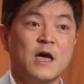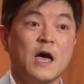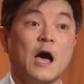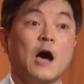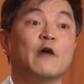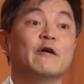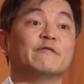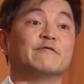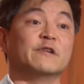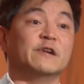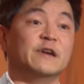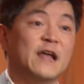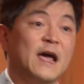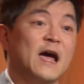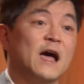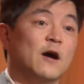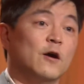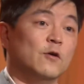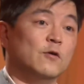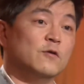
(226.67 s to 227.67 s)
However,
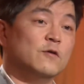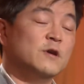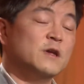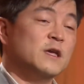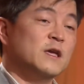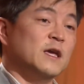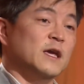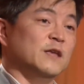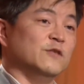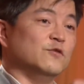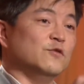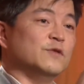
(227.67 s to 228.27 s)
now, in